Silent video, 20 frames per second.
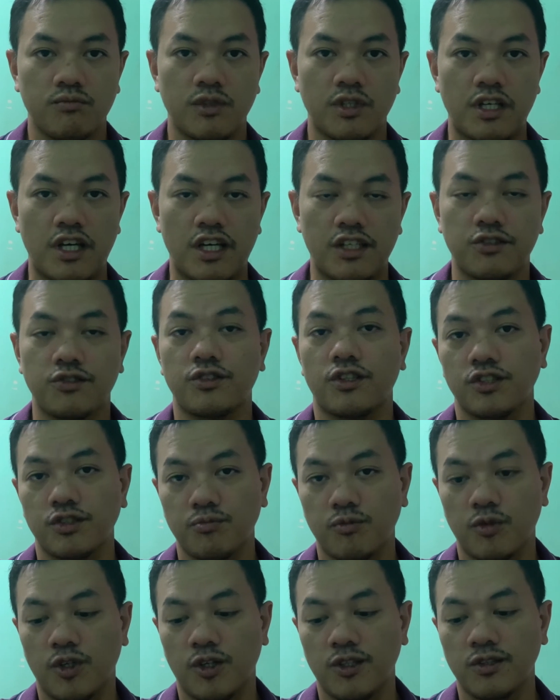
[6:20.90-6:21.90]
extra
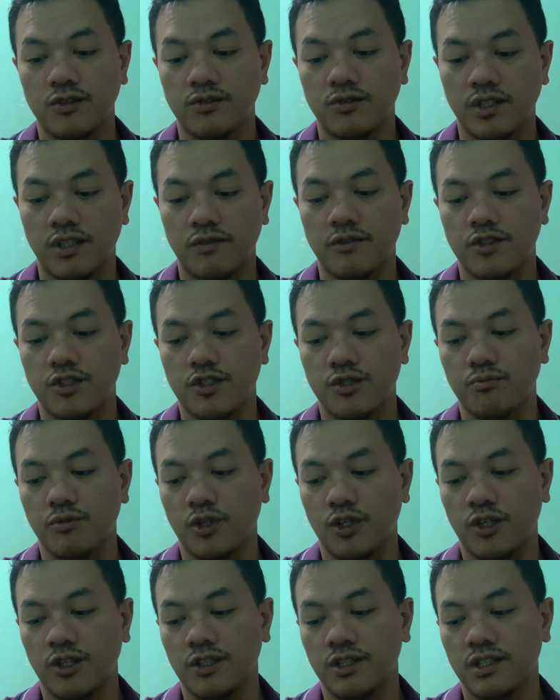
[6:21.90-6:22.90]
small, you have the
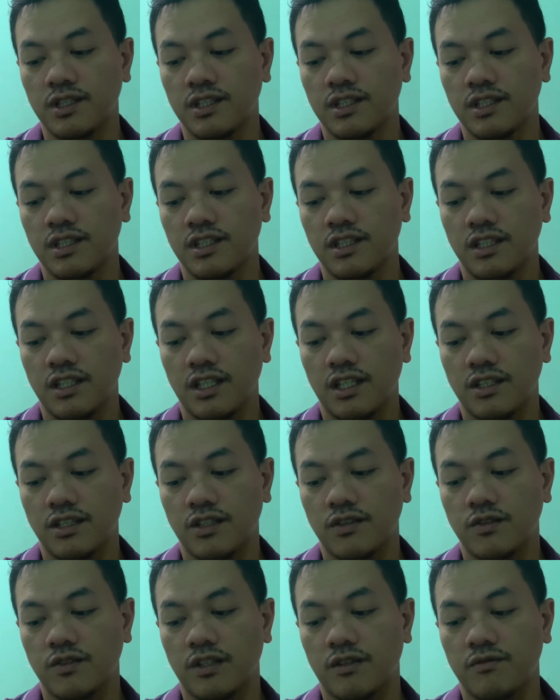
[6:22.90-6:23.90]
small, and
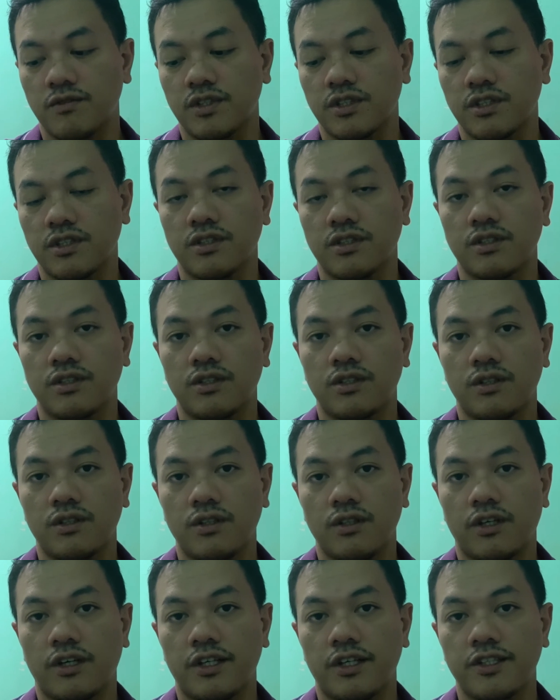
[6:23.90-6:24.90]
then you have the
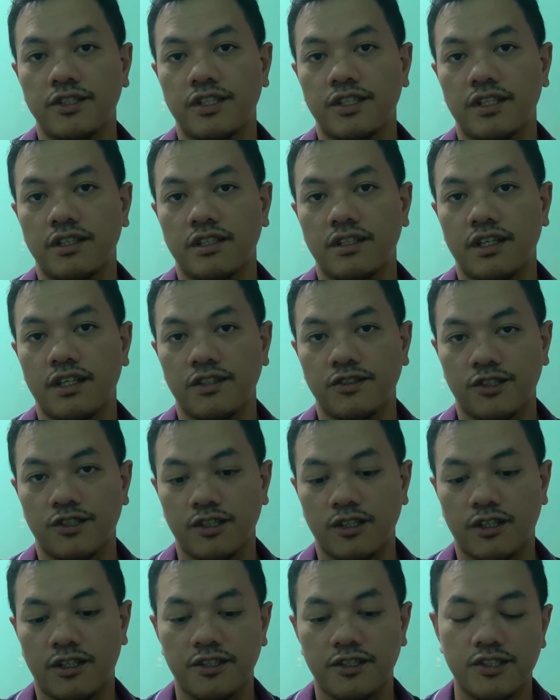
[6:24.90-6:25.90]
large and the extra
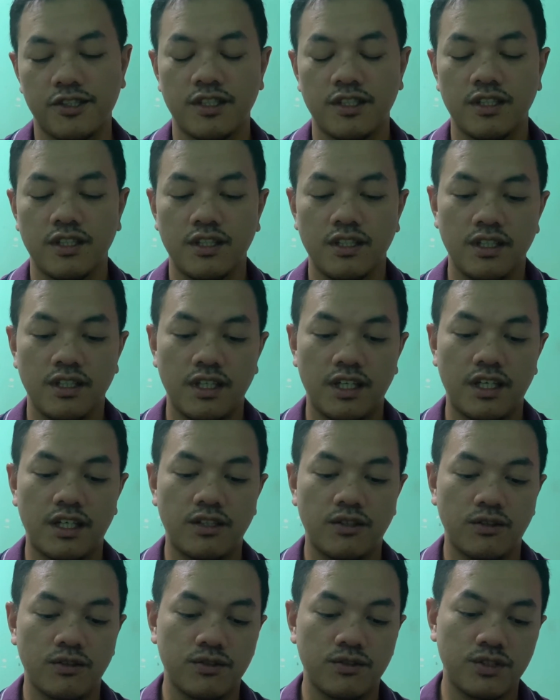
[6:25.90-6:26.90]
large. And
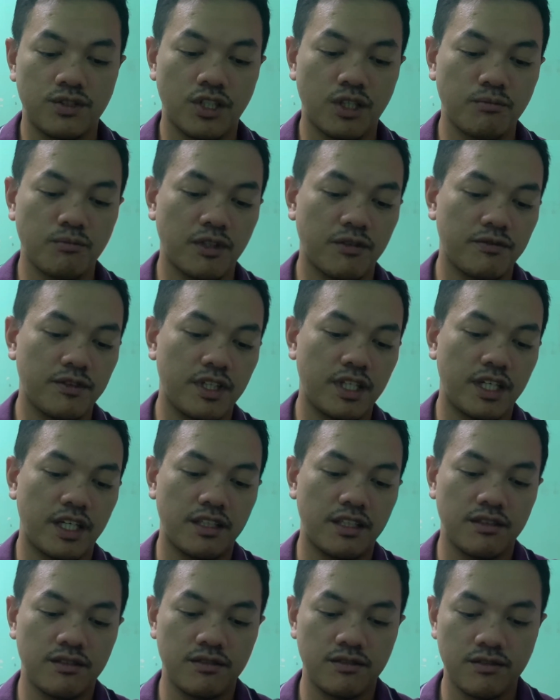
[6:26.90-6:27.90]
on top of that,
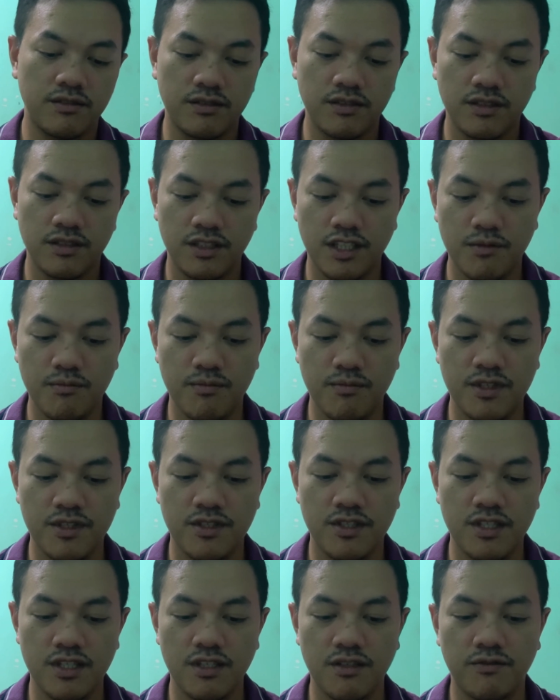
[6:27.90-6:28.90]
let me
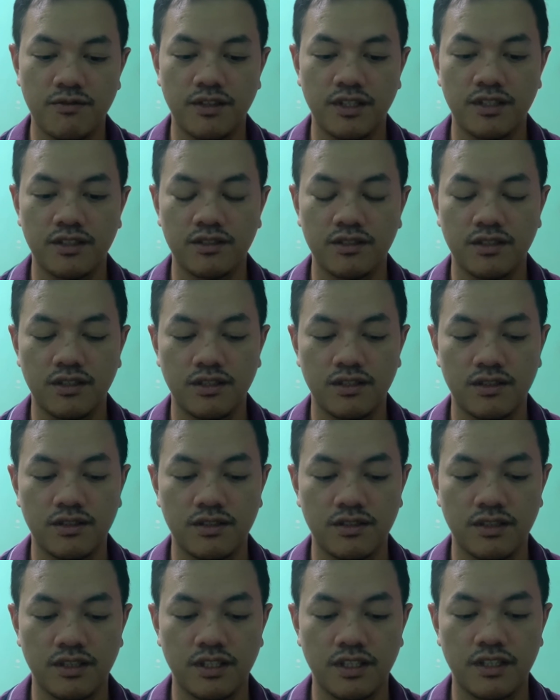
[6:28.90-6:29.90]
see if I
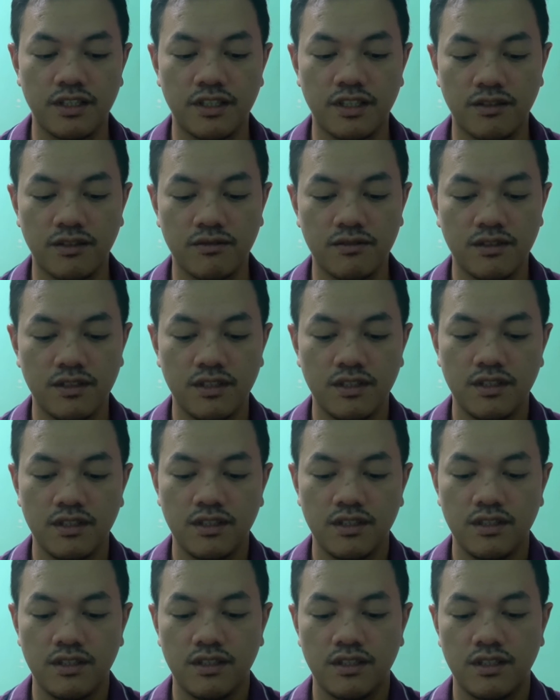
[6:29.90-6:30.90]
can get it out
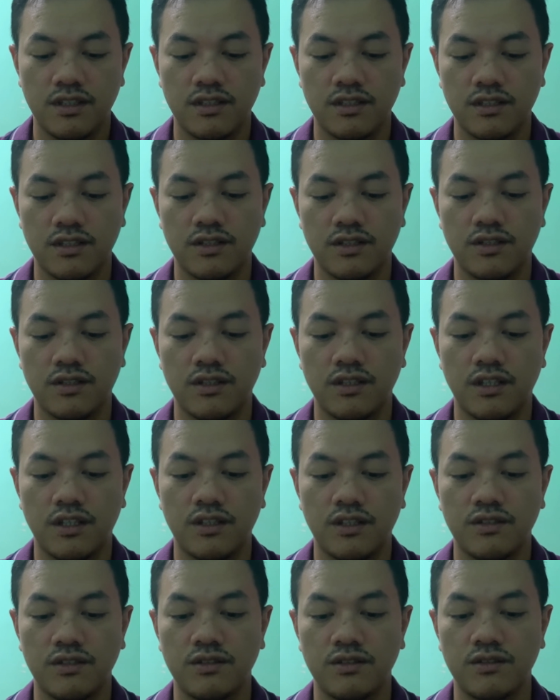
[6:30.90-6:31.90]
in a
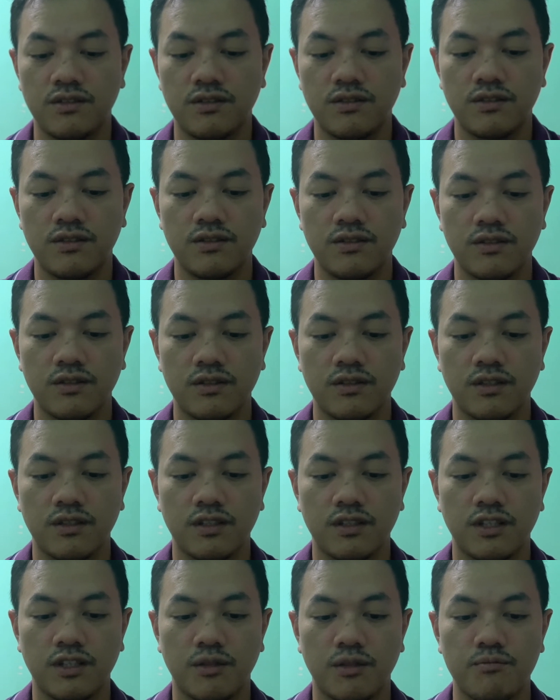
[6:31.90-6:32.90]

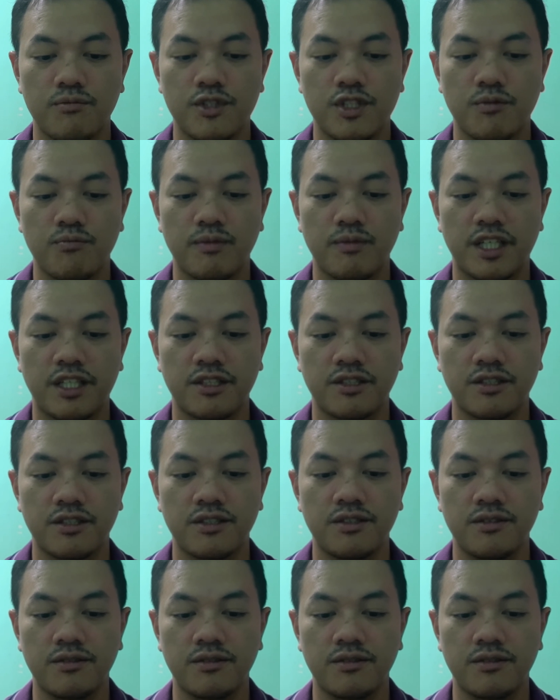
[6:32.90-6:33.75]
non-clumsy manner.